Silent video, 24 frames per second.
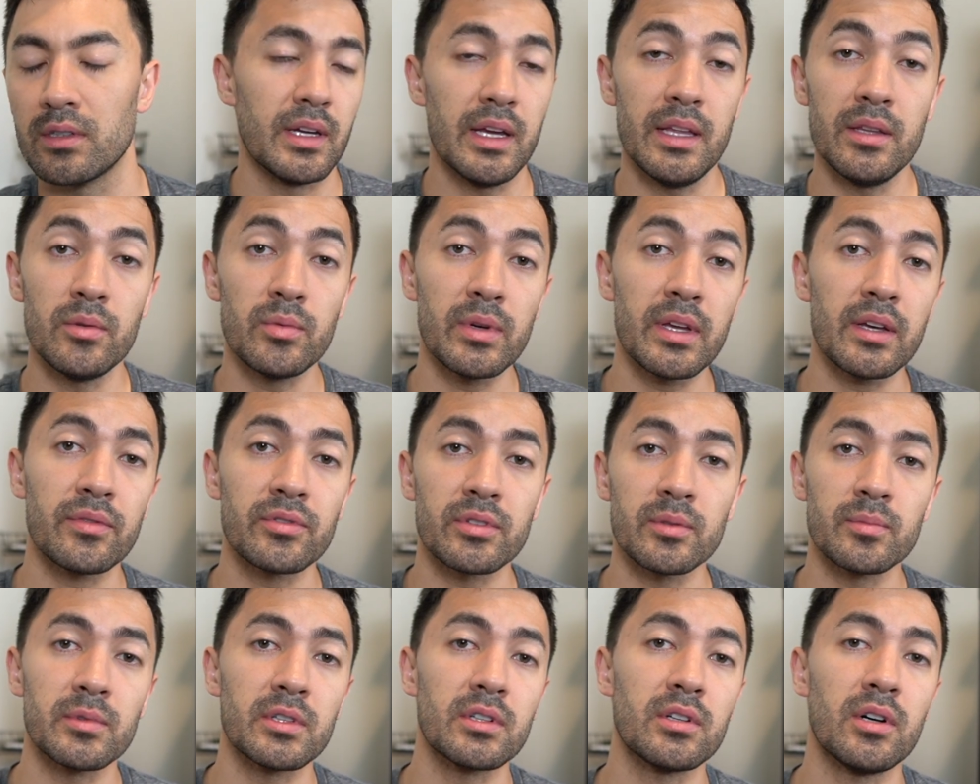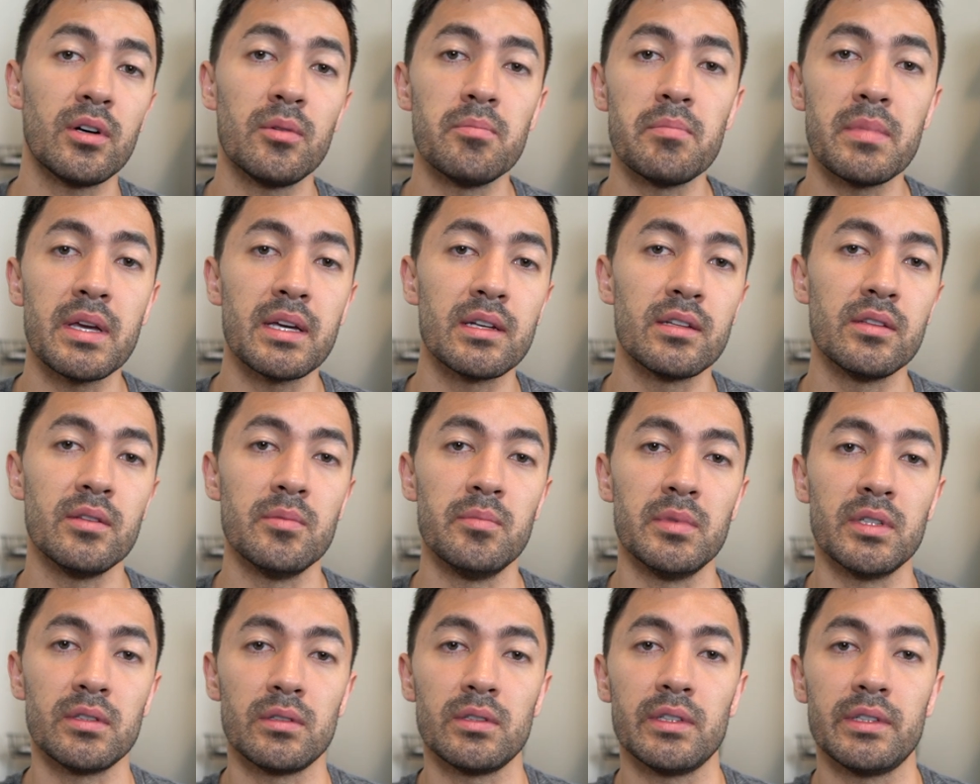And then we have something called man in the
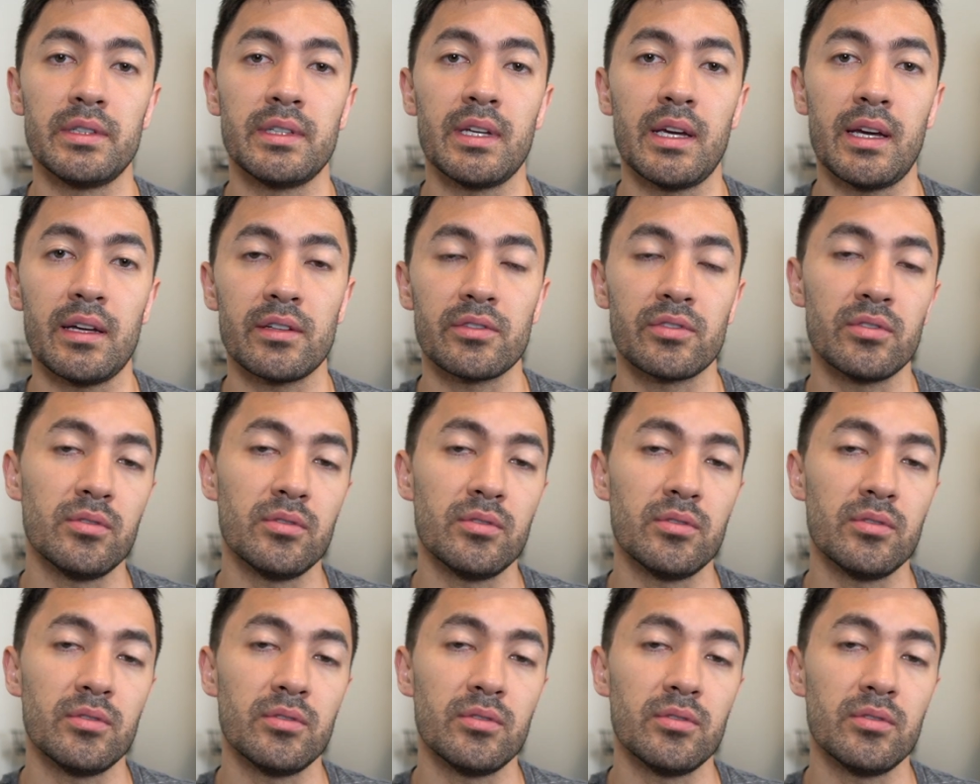middle attack.